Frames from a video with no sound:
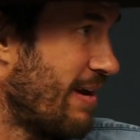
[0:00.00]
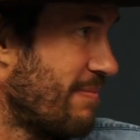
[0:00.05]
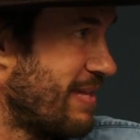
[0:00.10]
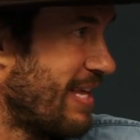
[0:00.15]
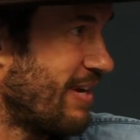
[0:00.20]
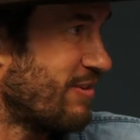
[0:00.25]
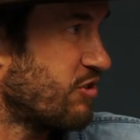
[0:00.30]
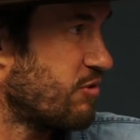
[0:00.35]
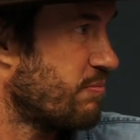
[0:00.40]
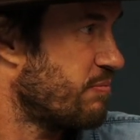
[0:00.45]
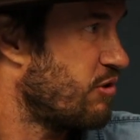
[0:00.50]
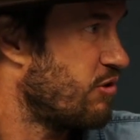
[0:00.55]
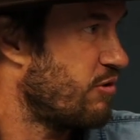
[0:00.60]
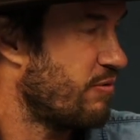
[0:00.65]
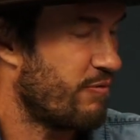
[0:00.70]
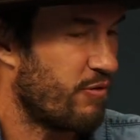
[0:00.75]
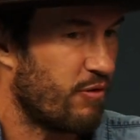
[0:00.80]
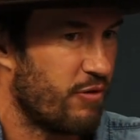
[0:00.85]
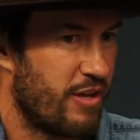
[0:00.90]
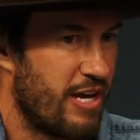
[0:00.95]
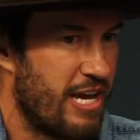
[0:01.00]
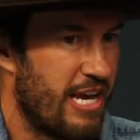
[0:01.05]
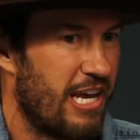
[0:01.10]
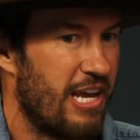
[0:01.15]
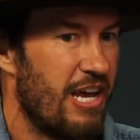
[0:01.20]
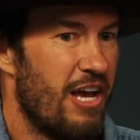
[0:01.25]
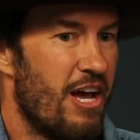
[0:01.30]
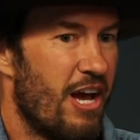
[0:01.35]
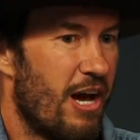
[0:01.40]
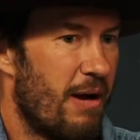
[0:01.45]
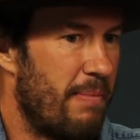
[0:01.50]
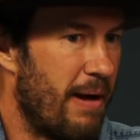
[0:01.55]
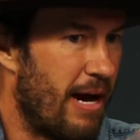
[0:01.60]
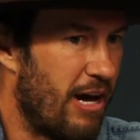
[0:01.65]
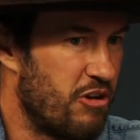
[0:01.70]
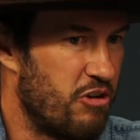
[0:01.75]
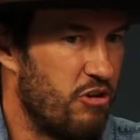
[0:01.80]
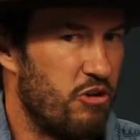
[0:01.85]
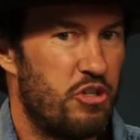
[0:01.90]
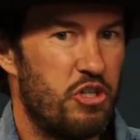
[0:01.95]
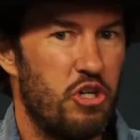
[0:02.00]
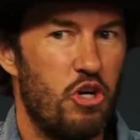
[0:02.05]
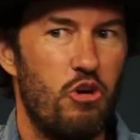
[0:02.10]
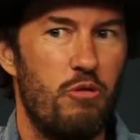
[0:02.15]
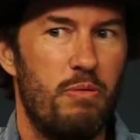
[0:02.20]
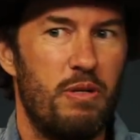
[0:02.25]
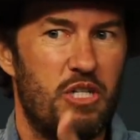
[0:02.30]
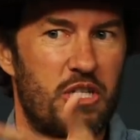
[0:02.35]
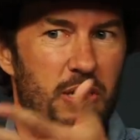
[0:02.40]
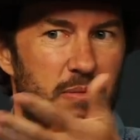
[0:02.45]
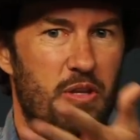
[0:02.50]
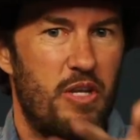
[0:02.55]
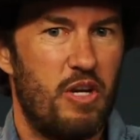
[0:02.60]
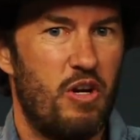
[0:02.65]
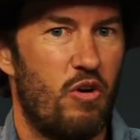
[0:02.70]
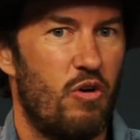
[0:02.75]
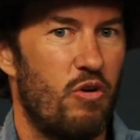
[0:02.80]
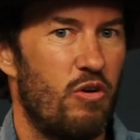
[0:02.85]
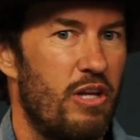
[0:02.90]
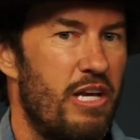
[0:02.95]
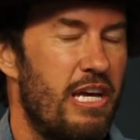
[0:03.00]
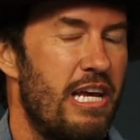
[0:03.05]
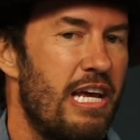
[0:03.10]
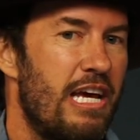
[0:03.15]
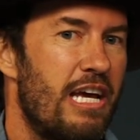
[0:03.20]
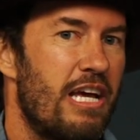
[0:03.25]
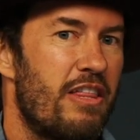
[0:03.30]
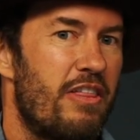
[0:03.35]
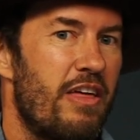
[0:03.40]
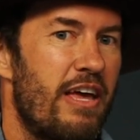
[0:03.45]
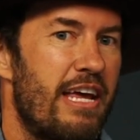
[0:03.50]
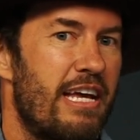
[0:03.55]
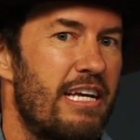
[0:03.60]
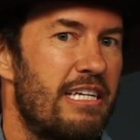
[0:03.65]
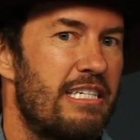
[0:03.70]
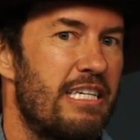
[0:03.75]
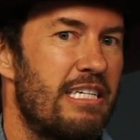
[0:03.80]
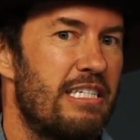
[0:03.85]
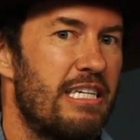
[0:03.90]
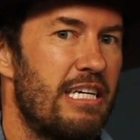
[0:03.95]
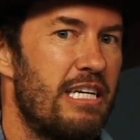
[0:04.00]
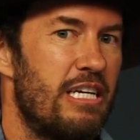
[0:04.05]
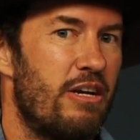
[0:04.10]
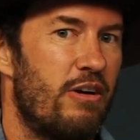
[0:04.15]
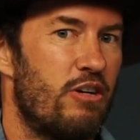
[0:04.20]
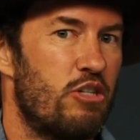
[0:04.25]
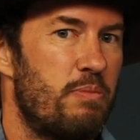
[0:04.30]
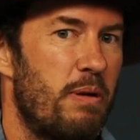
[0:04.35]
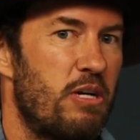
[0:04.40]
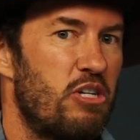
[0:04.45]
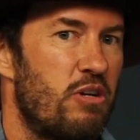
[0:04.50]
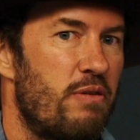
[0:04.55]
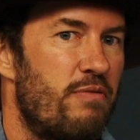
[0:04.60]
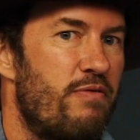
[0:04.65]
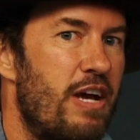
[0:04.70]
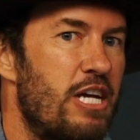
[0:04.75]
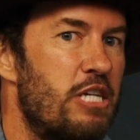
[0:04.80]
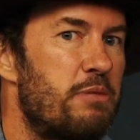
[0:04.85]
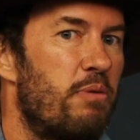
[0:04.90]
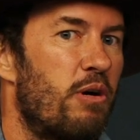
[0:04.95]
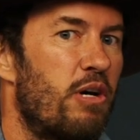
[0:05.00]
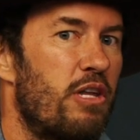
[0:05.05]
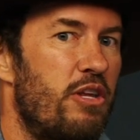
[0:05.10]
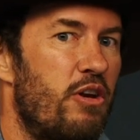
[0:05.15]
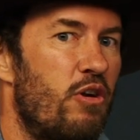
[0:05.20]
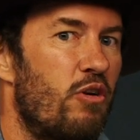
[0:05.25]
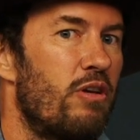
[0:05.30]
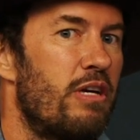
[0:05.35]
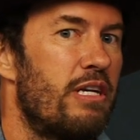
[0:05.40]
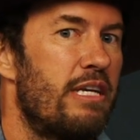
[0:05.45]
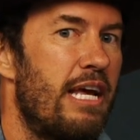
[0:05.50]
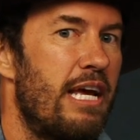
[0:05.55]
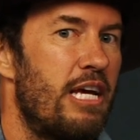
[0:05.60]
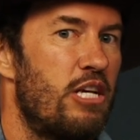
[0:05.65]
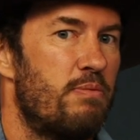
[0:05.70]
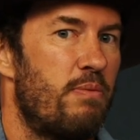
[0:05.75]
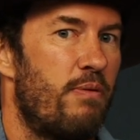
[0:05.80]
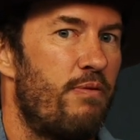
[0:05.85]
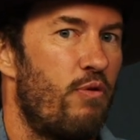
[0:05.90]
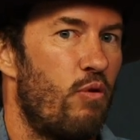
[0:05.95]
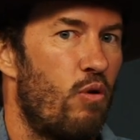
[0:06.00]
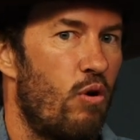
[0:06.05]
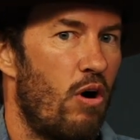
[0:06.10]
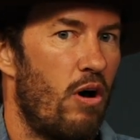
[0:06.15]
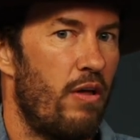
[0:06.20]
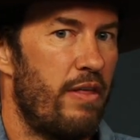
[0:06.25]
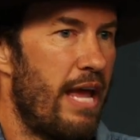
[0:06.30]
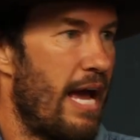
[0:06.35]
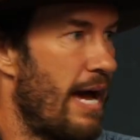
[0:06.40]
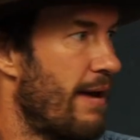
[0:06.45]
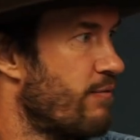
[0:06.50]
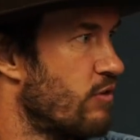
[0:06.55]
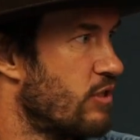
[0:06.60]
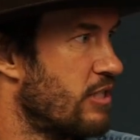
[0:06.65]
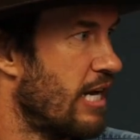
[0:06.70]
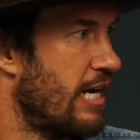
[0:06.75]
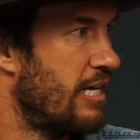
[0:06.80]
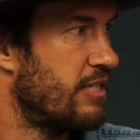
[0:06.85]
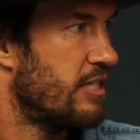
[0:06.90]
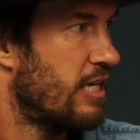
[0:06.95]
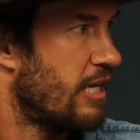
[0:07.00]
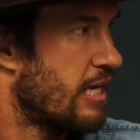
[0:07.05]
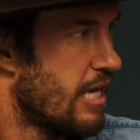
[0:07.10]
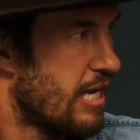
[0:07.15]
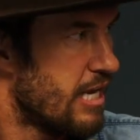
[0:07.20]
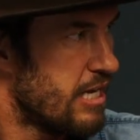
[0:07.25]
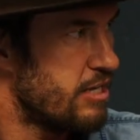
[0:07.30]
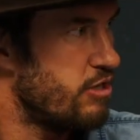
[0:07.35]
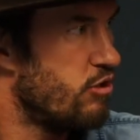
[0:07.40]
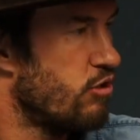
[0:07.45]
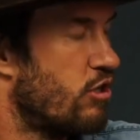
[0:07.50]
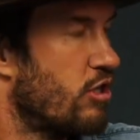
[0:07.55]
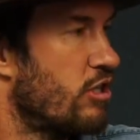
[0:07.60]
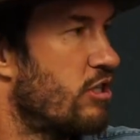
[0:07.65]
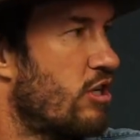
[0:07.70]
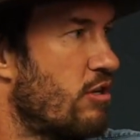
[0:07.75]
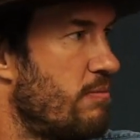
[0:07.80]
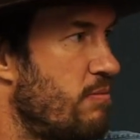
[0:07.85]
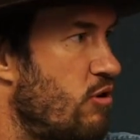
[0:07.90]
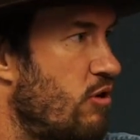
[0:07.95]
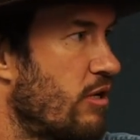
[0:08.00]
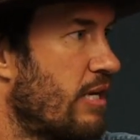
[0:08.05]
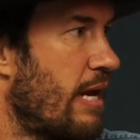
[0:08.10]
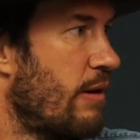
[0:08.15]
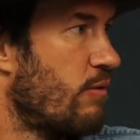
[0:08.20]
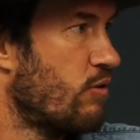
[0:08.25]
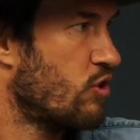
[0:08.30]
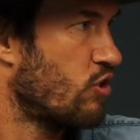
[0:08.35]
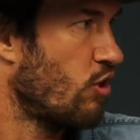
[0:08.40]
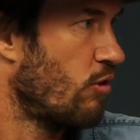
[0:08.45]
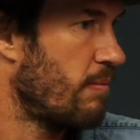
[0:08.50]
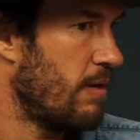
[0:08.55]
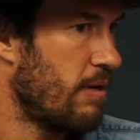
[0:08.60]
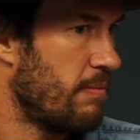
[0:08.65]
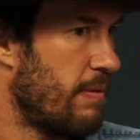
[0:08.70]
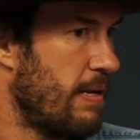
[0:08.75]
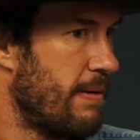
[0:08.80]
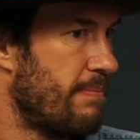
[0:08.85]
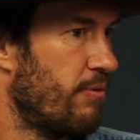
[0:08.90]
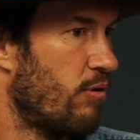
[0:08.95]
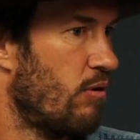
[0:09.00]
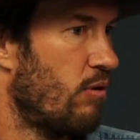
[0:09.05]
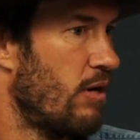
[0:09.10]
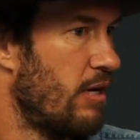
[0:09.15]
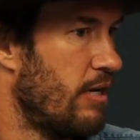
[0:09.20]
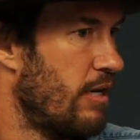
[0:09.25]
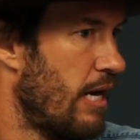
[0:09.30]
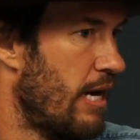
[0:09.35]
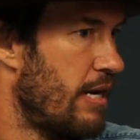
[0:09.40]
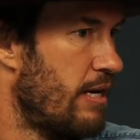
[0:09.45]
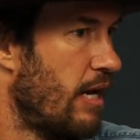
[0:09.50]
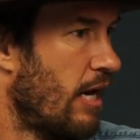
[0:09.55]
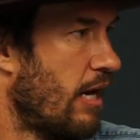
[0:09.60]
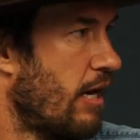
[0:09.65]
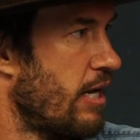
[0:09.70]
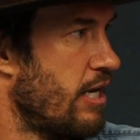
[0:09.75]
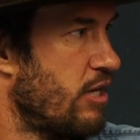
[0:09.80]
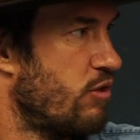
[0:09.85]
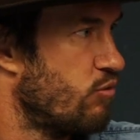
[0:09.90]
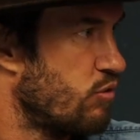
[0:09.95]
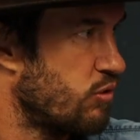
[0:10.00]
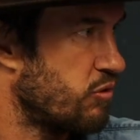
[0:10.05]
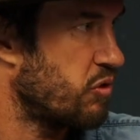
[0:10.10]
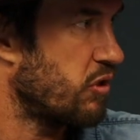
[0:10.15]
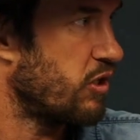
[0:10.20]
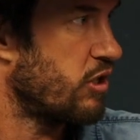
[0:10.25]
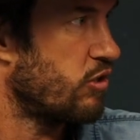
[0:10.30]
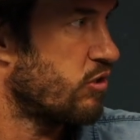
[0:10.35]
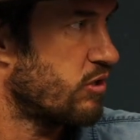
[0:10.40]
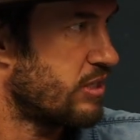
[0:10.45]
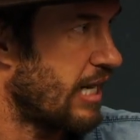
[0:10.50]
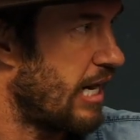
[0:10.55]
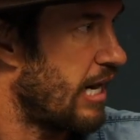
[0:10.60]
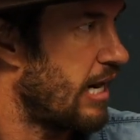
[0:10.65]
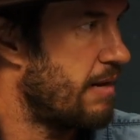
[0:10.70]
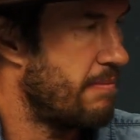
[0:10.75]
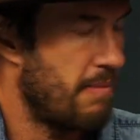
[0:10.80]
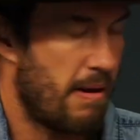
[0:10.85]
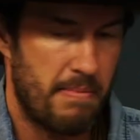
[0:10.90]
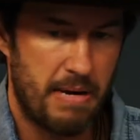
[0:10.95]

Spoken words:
I mean, that was a beautiful thing about YouTube and some of the early things, is, you know, especially Facebook in the early days before all the advertising, you could communicate with so many people, and not, and it was really your time.